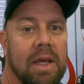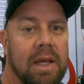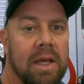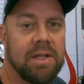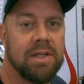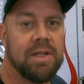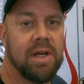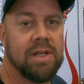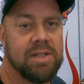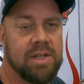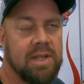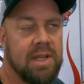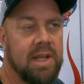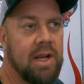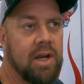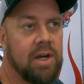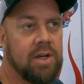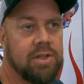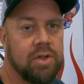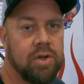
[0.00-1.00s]
it does
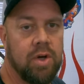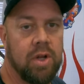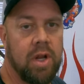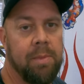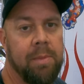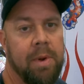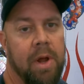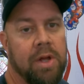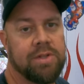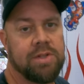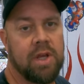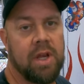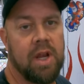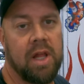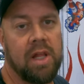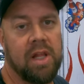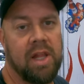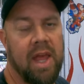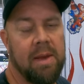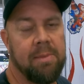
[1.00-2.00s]
adhere to it. I'm also gonna
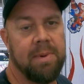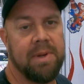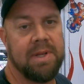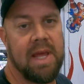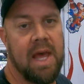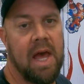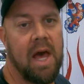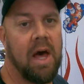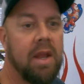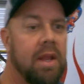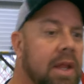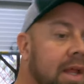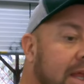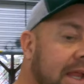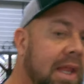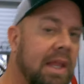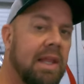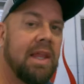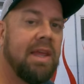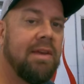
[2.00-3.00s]
clamp it down
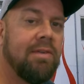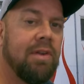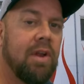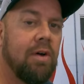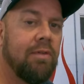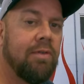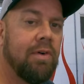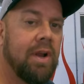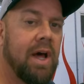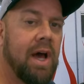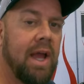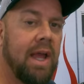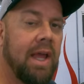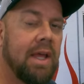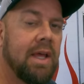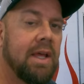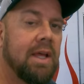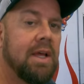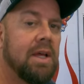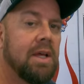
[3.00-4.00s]
and leave it overnight.
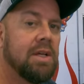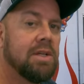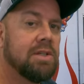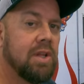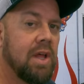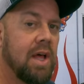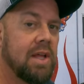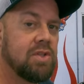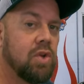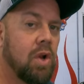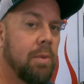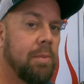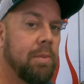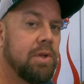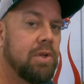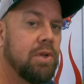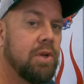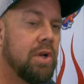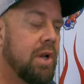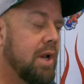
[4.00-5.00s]
So that's what I'm
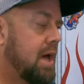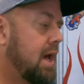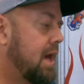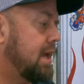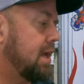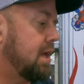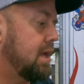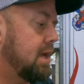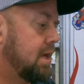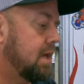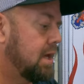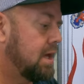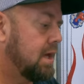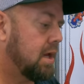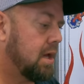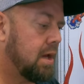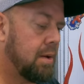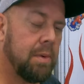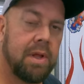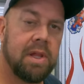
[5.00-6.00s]
gonna do tonight.
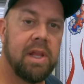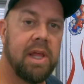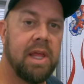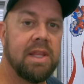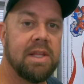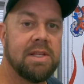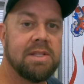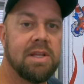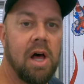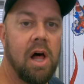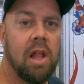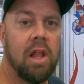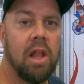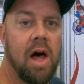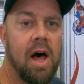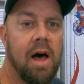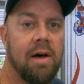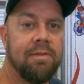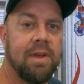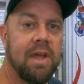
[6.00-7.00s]
I'm gonna clean this all
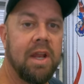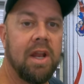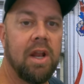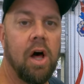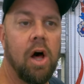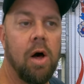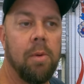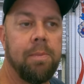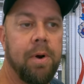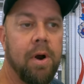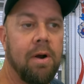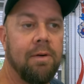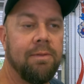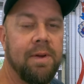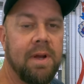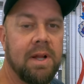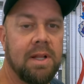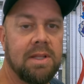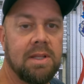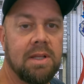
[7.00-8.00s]
off, get it all
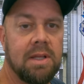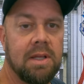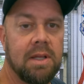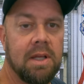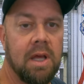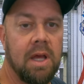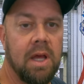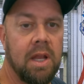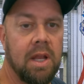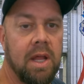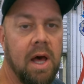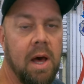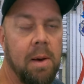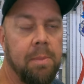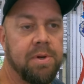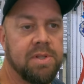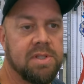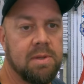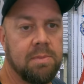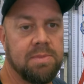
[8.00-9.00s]
perfect, and
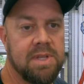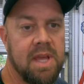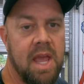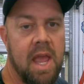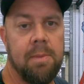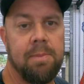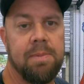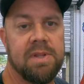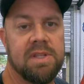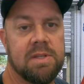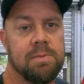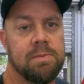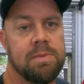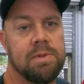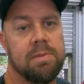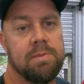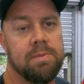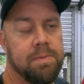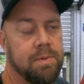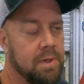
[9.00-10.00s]
put some tape in some
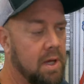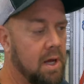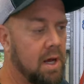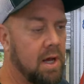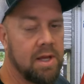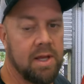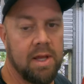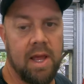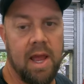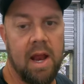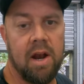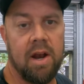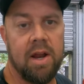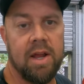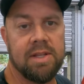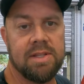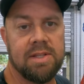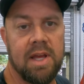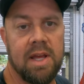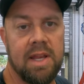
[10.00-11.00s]

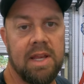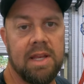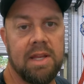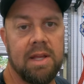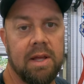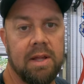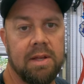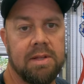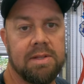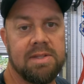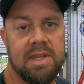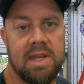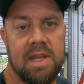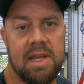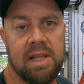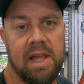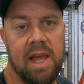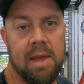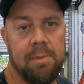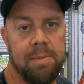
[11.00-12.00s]
areas I need to
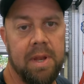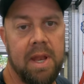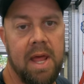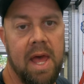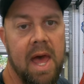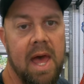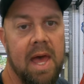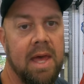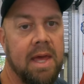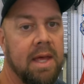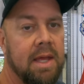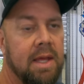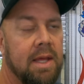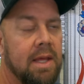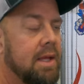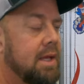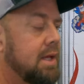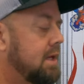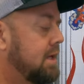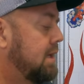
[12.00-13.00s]
C-clamp it at,
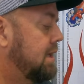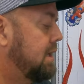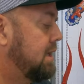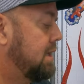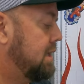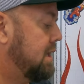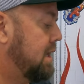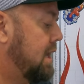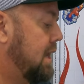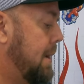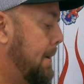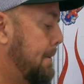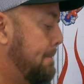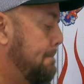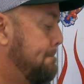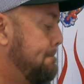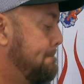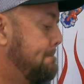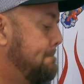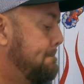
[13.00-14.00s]
and
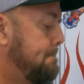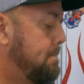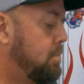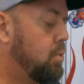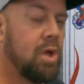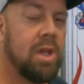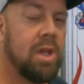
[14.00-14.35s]
we'll